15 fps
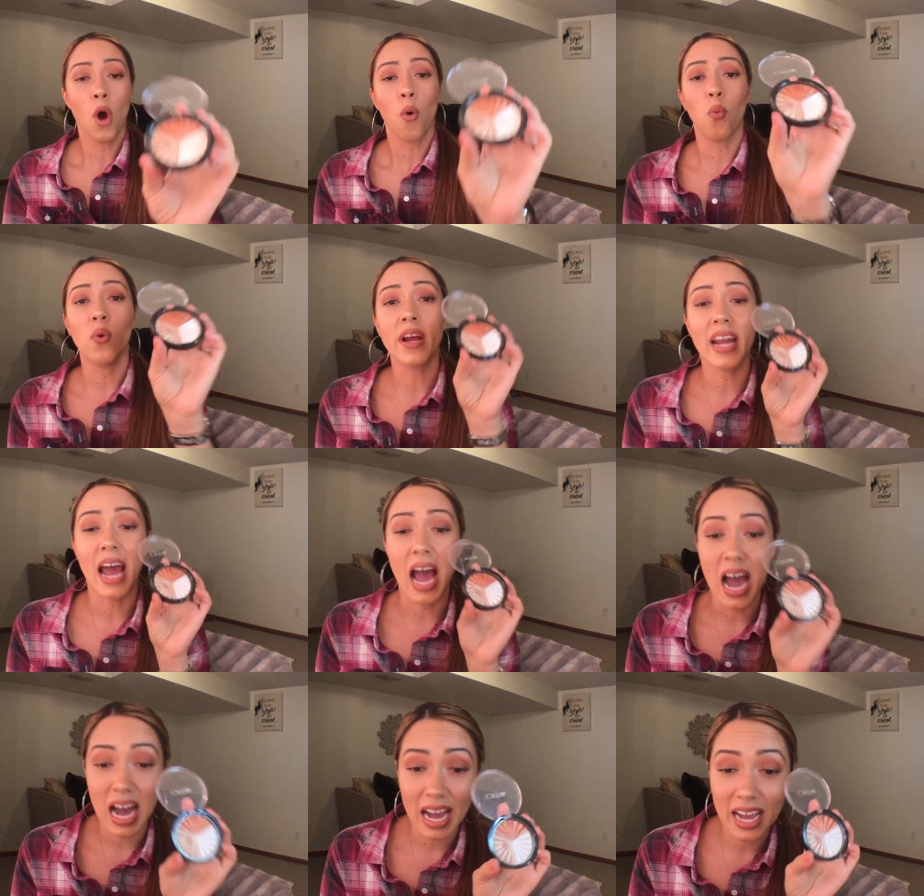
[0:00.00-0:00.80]
When
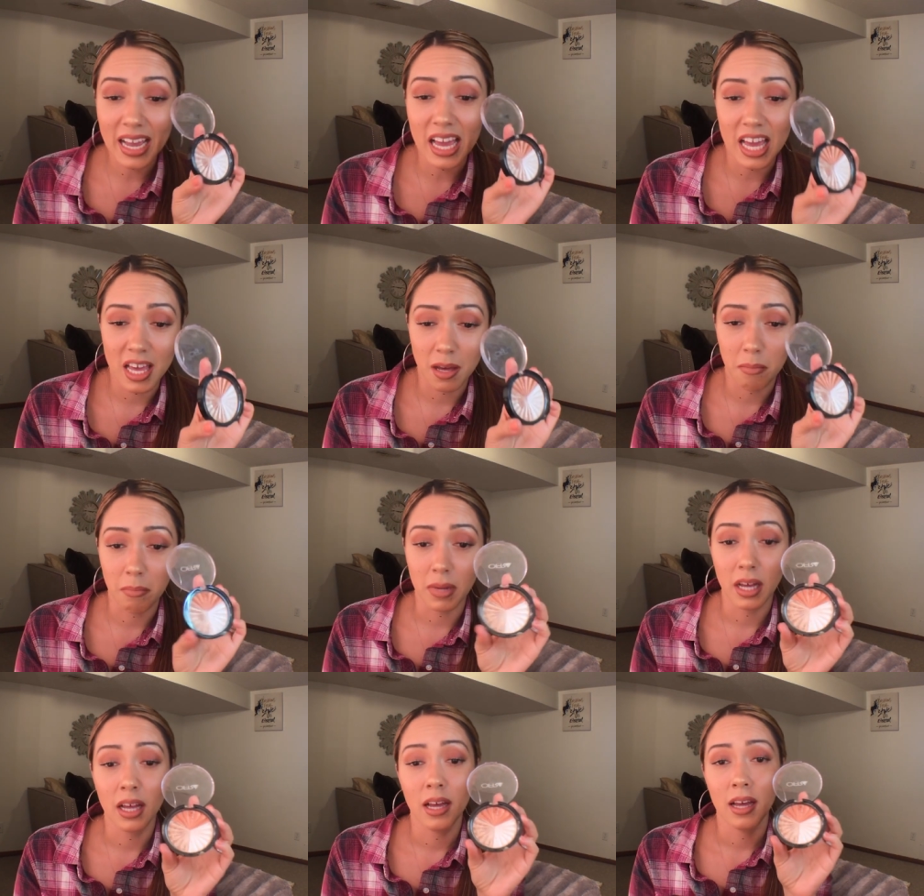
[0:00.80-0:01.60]
I
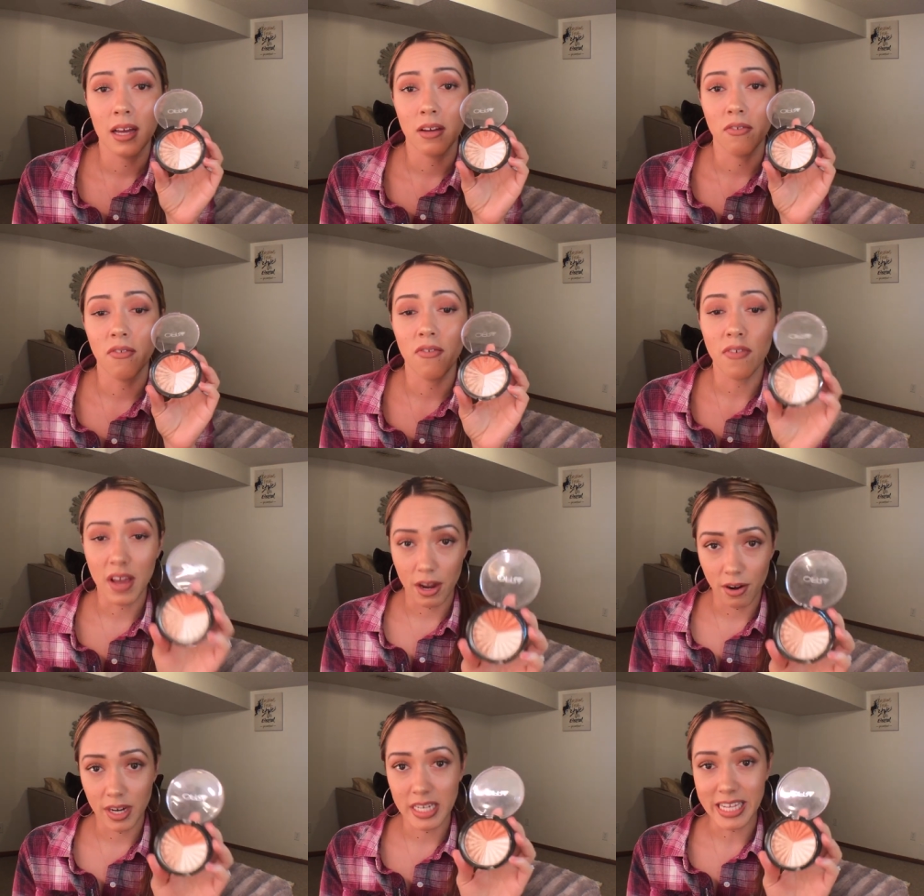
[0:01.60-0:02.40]
am
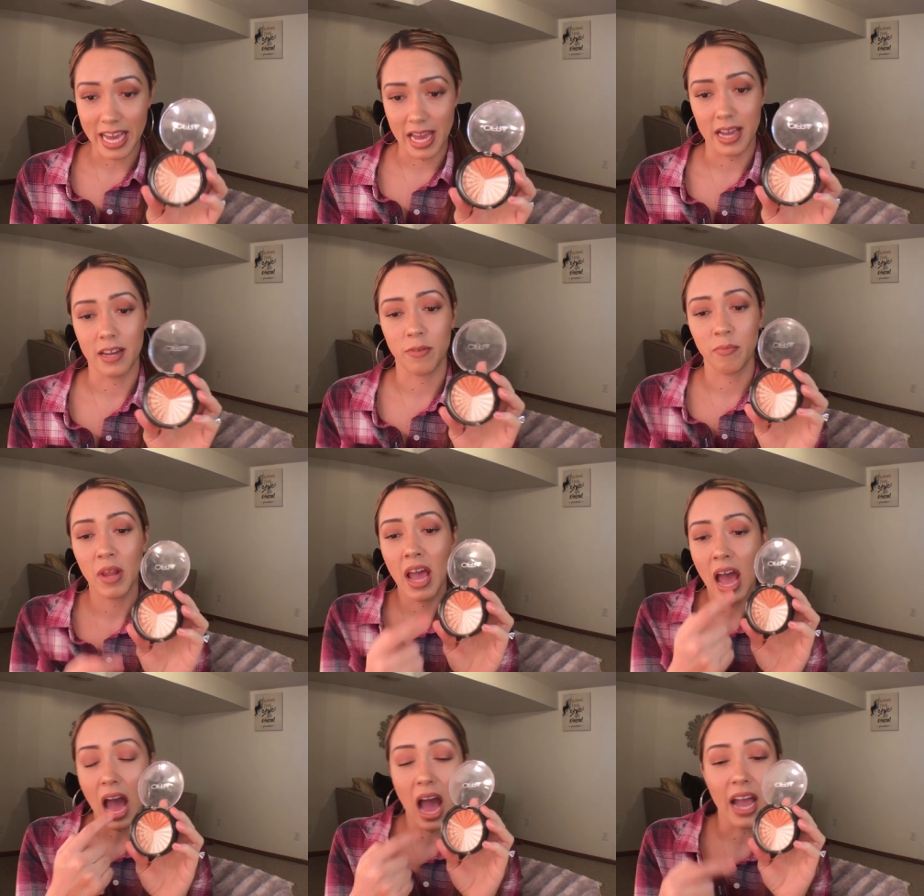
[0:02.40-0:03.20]
very tan,
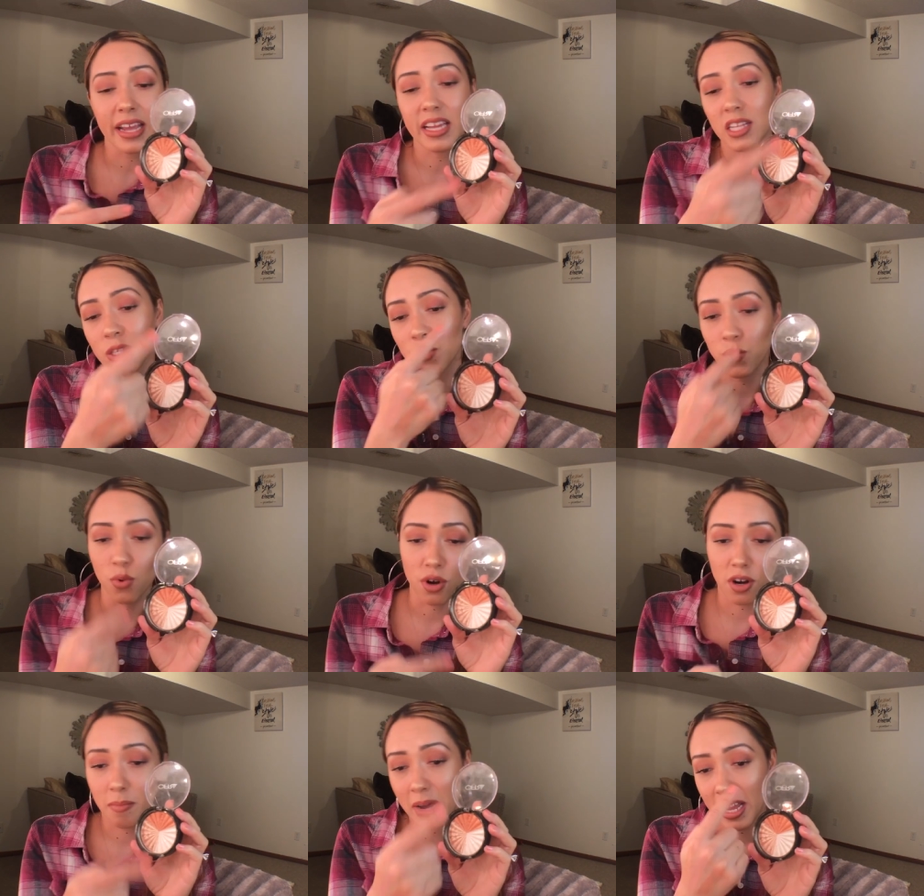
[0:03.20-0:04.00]
I can
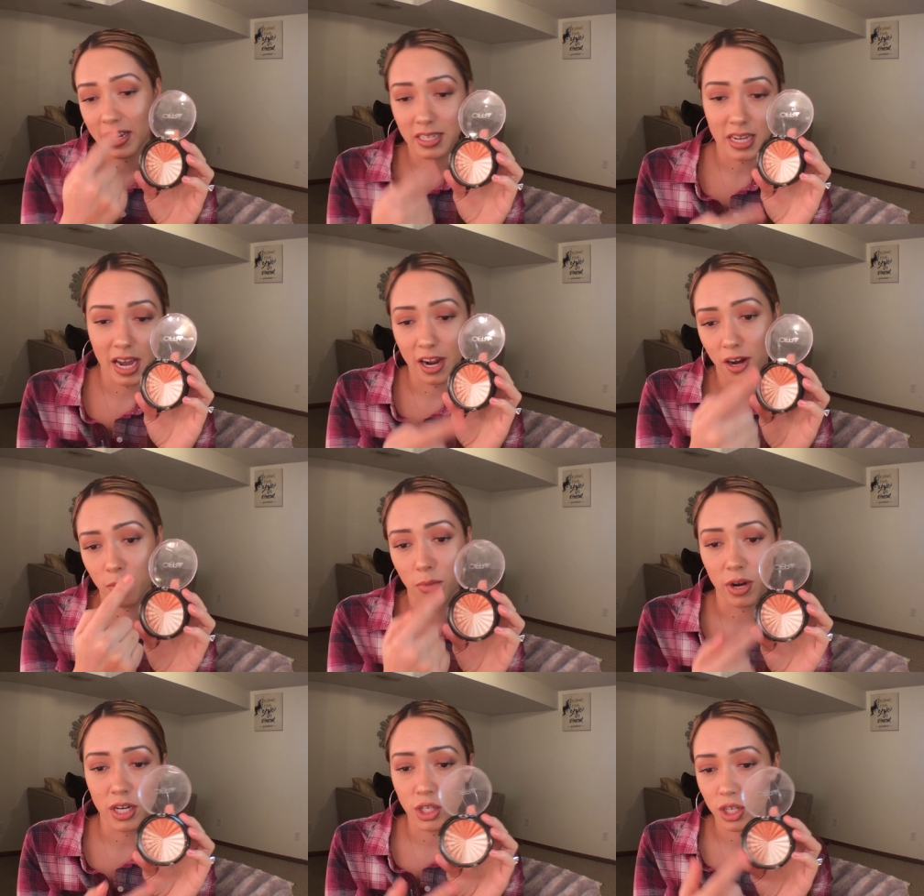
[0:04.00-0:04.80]
swirl my entire
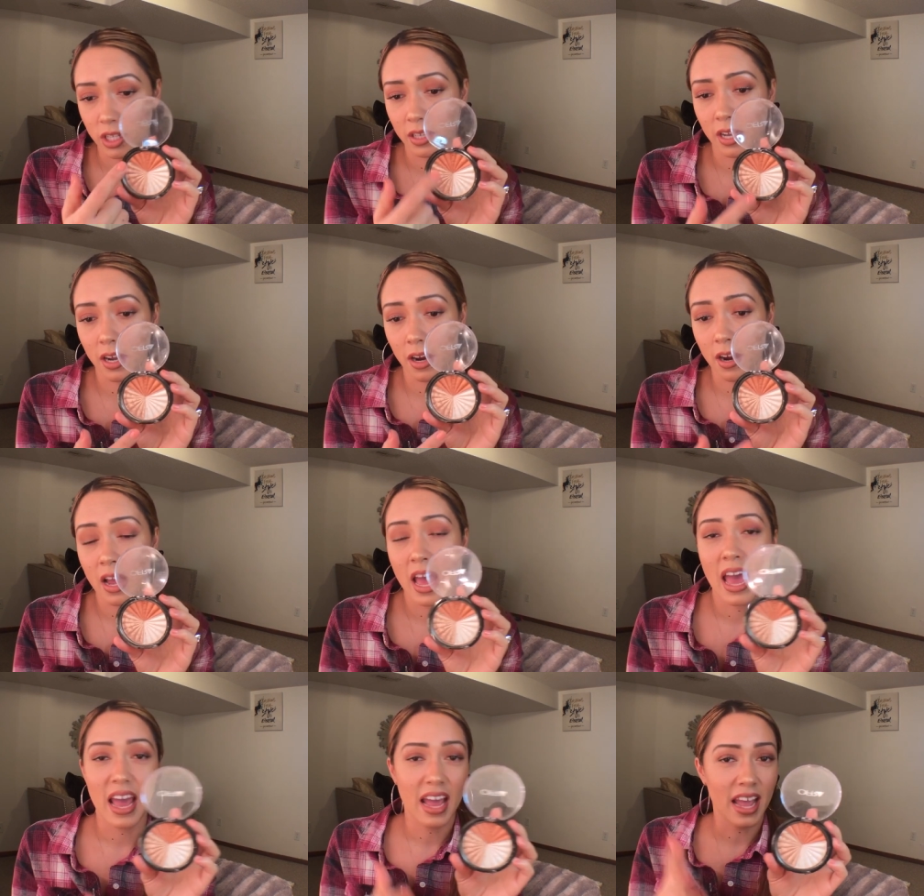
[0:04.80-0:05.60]
brush in there
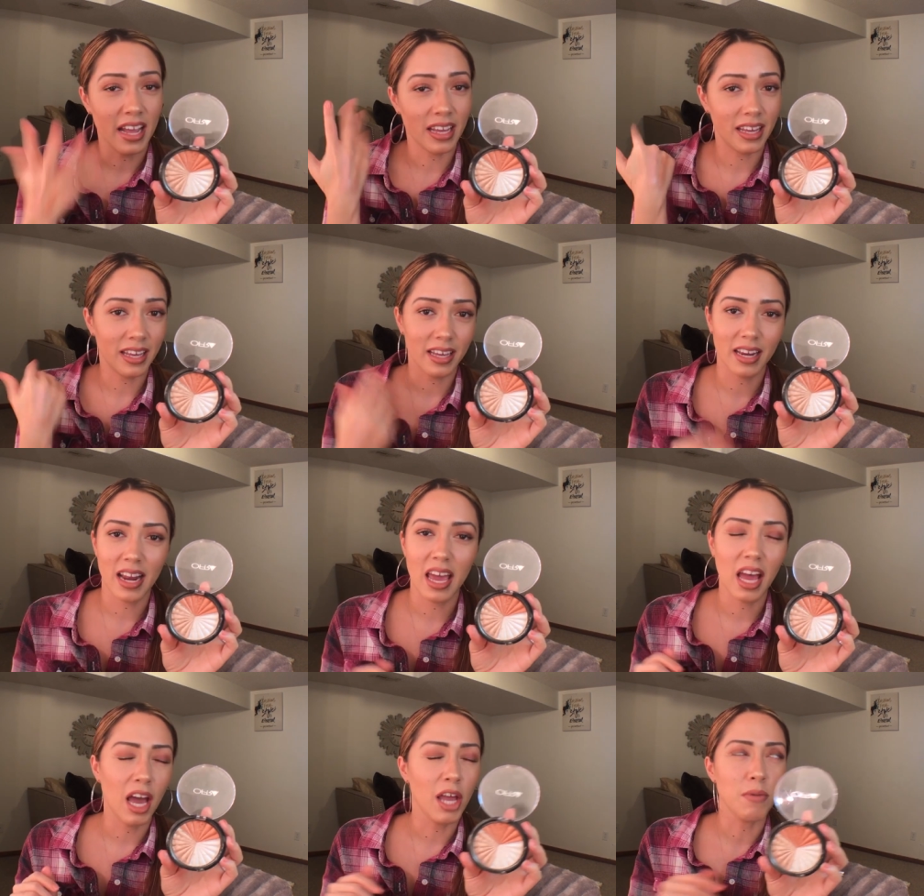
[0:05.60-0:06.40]
and get
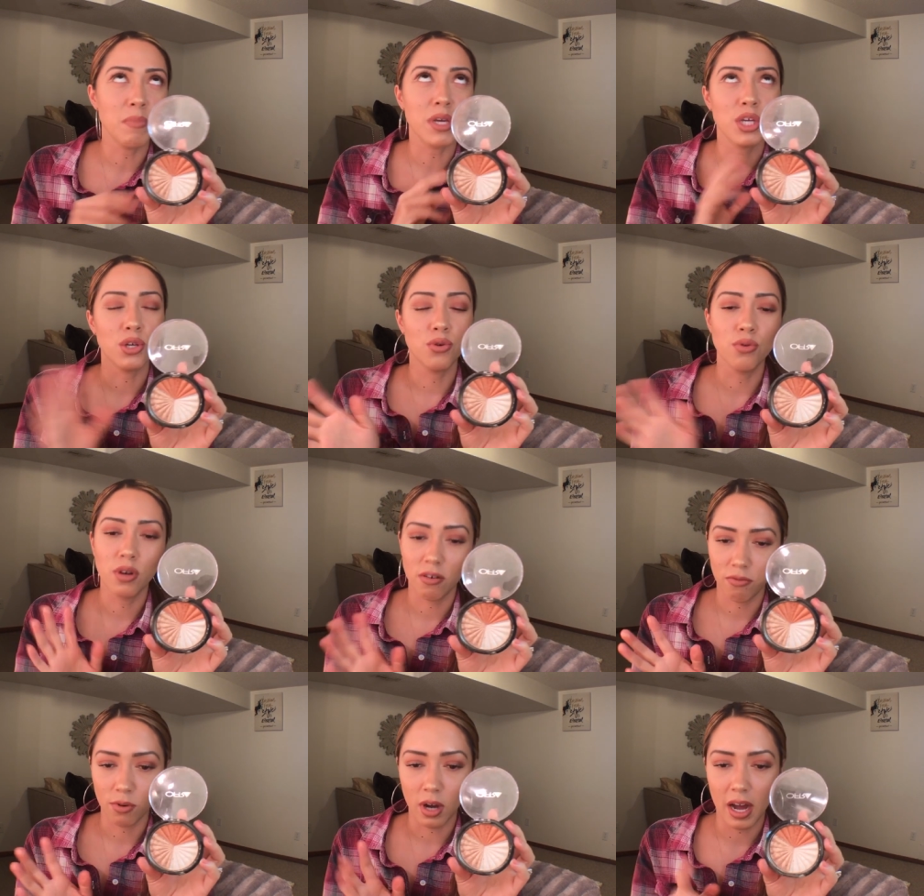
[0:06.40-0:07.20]
a
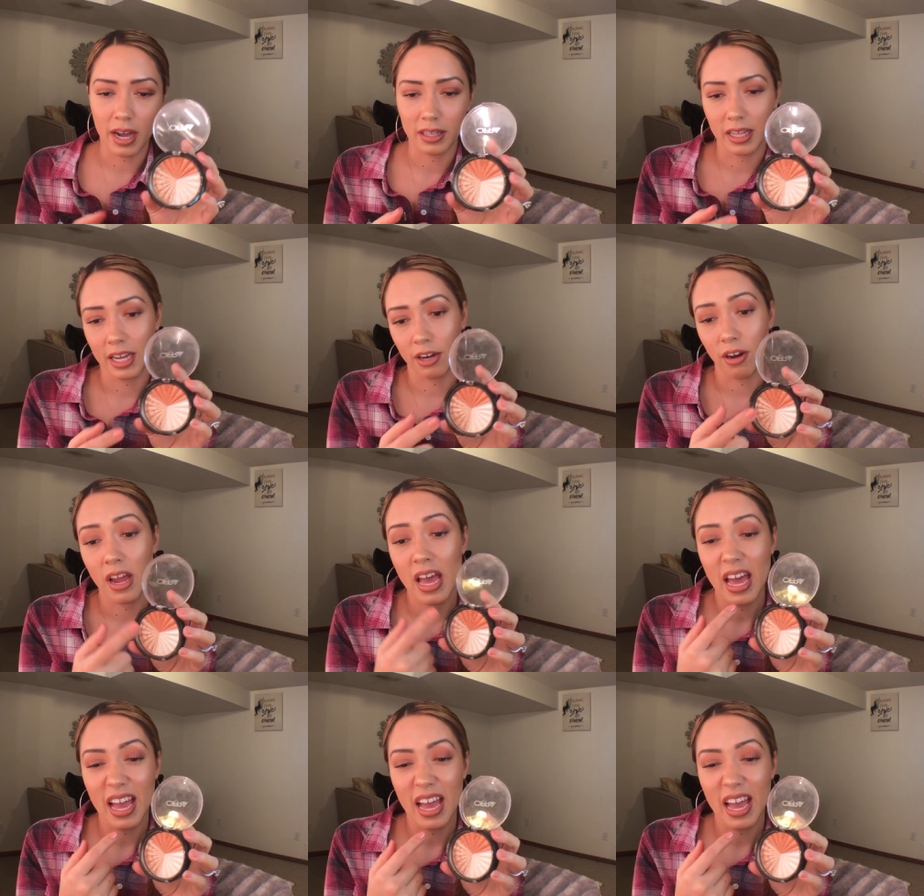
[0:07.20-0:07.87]
beautiful highlighter.